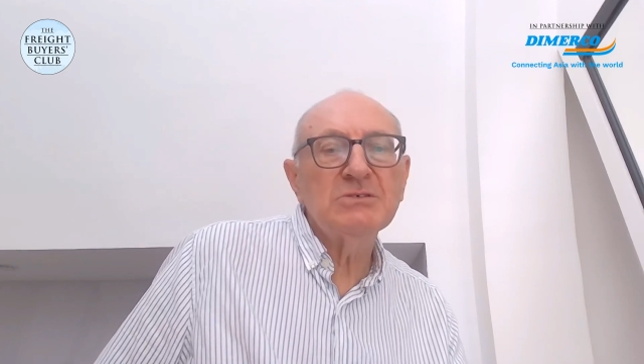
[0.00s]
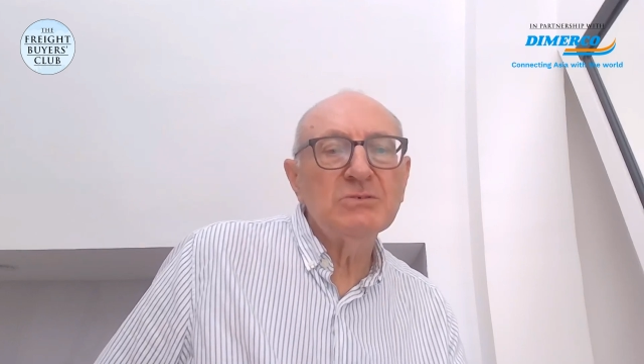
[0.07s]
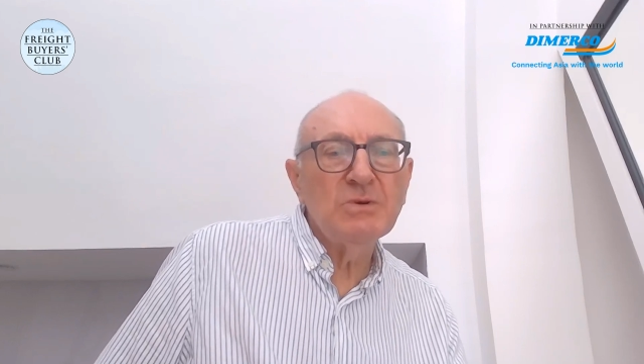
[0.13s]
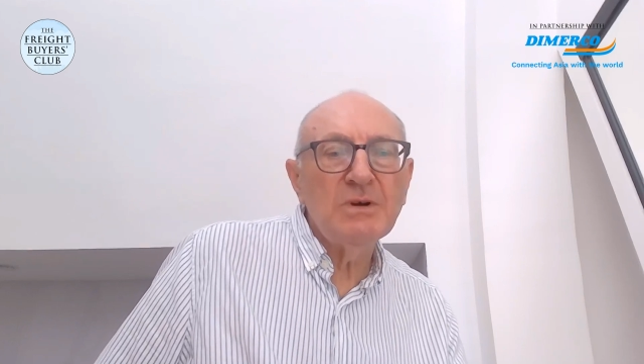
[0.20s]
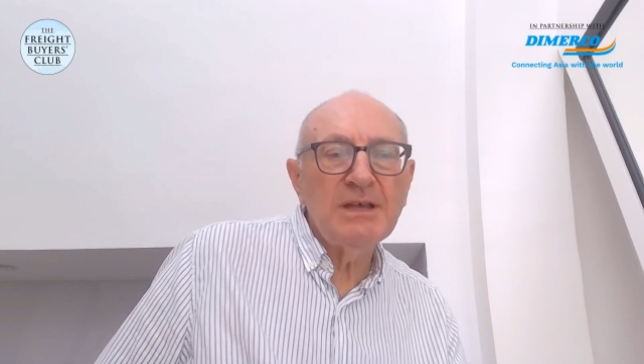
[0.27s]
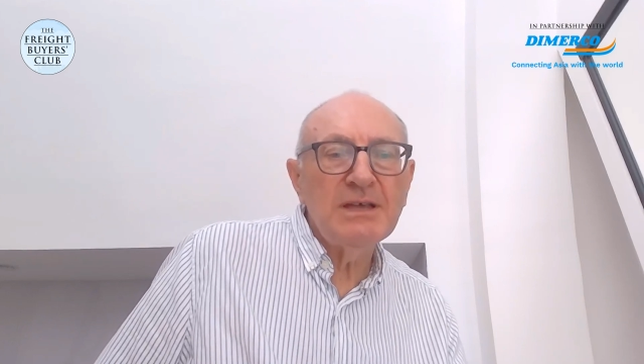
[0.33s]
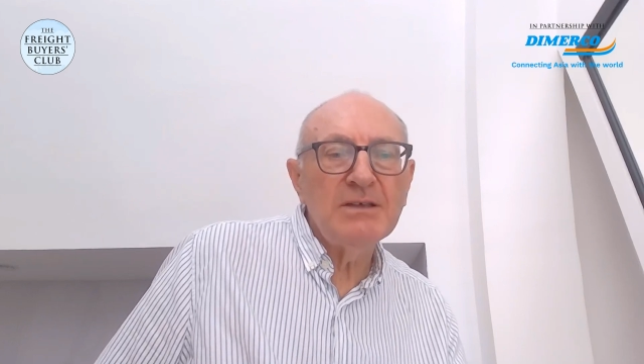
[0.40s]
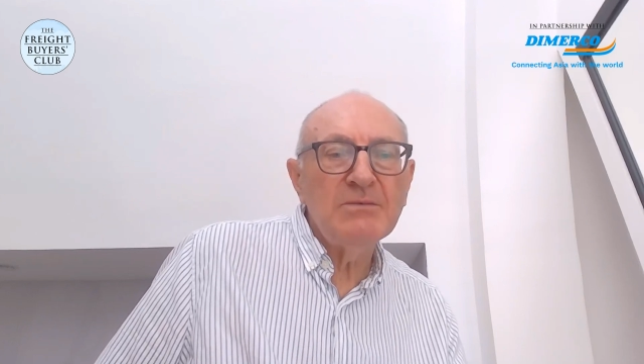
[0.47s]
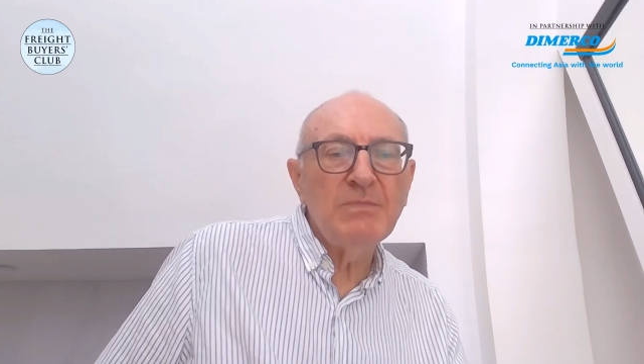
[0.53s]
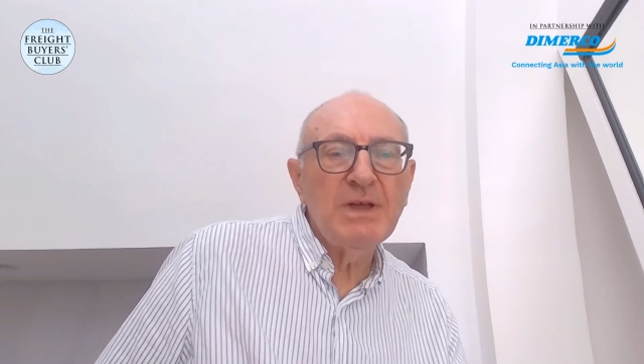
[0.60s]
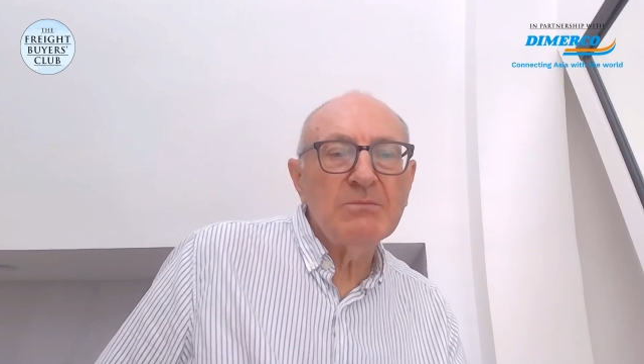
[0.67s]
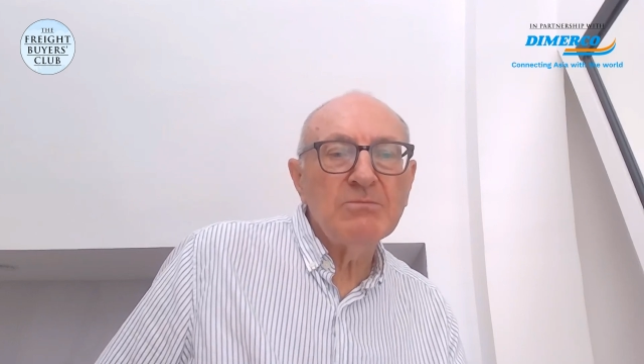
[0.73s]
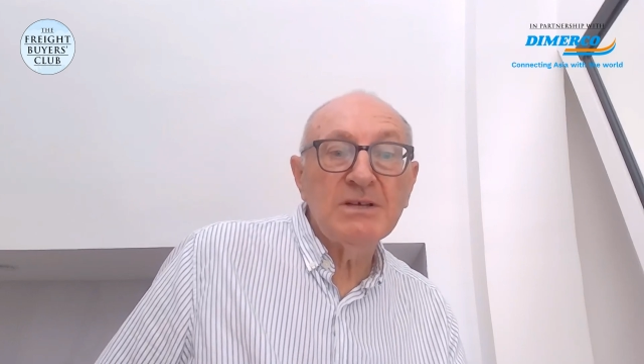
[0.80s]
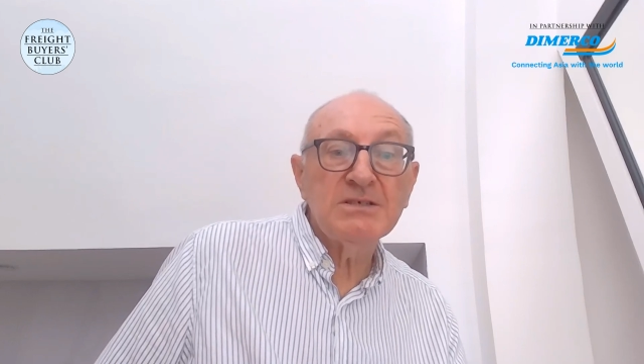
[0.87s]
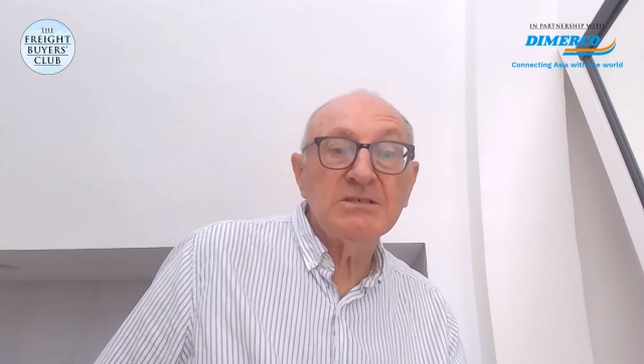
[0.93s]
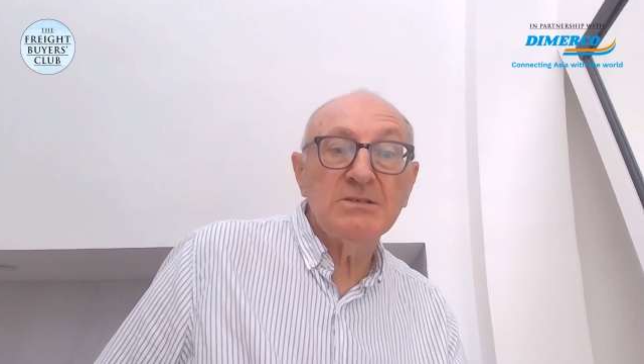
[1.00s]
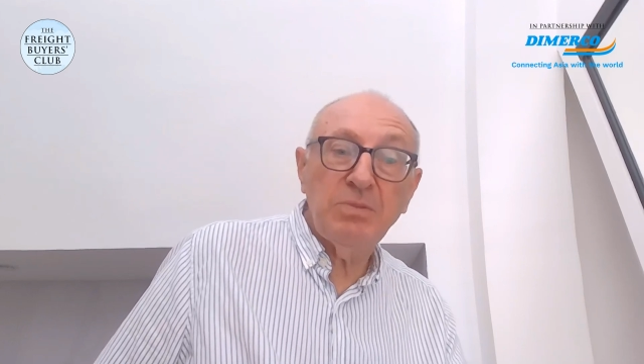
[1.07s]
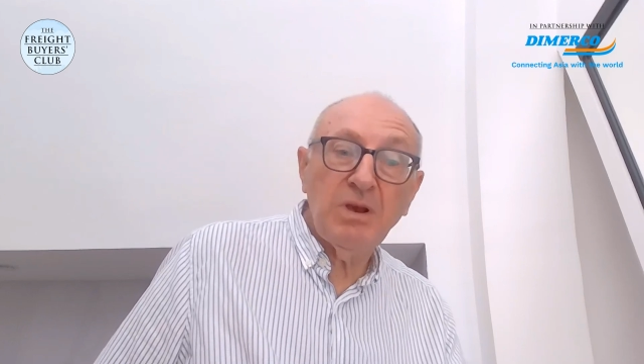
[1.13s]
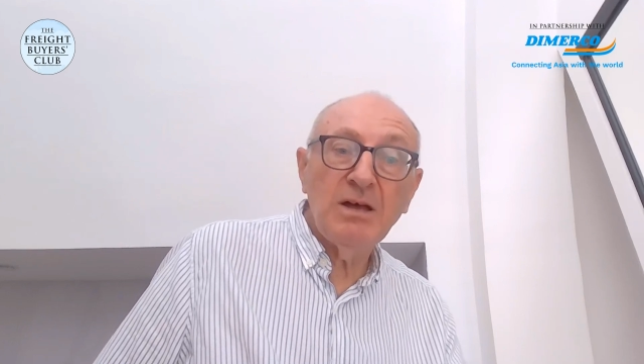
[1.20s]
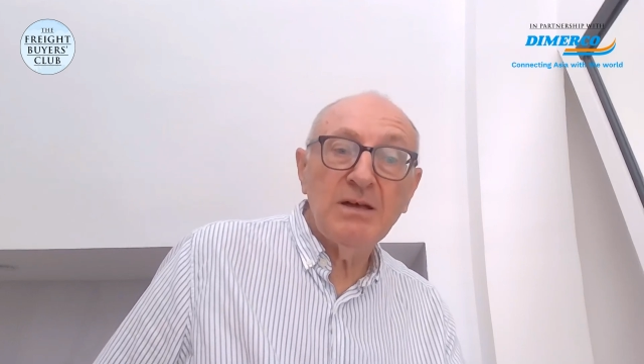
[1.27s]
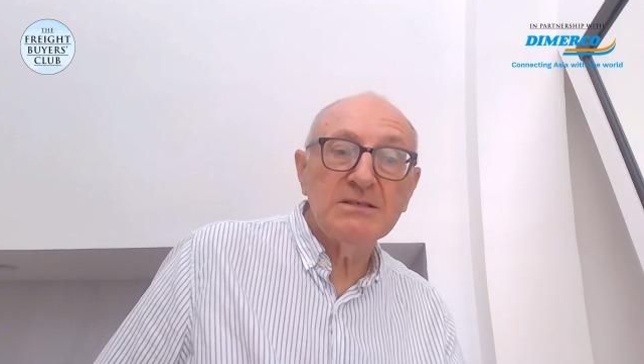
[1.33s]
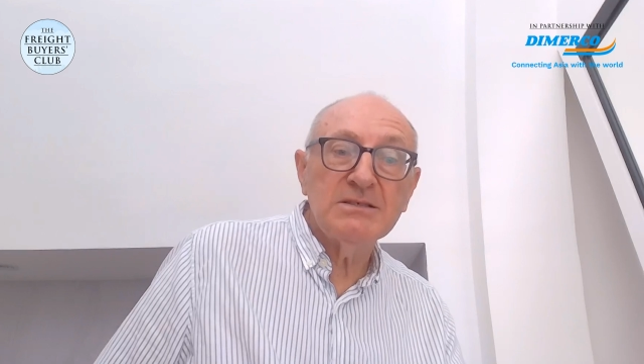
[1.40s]
Do I make my
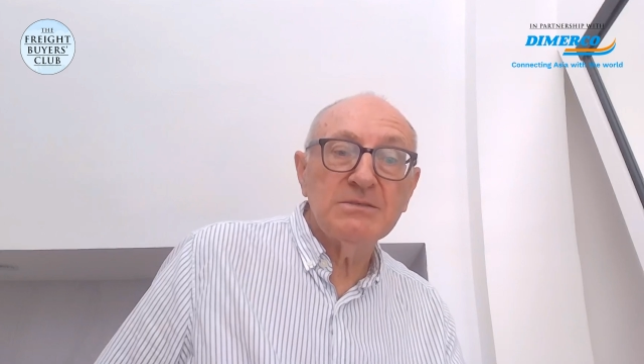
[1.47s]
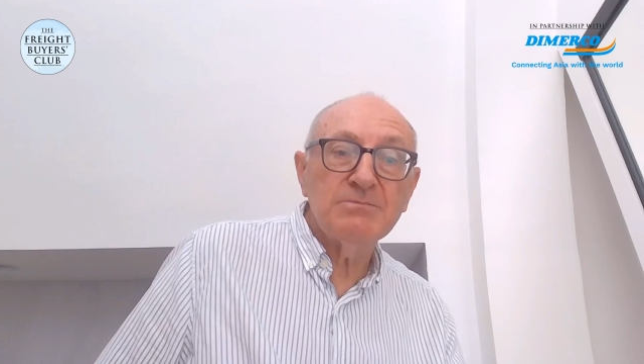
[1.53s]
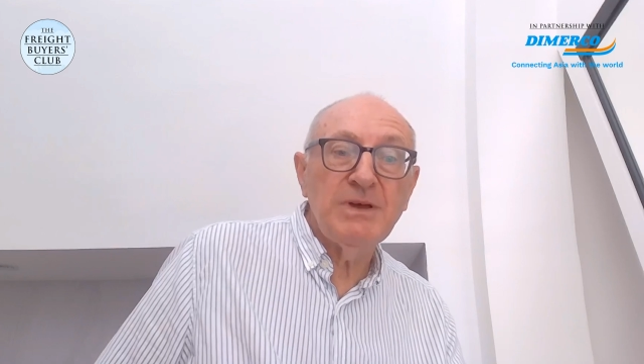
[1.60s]
suppliers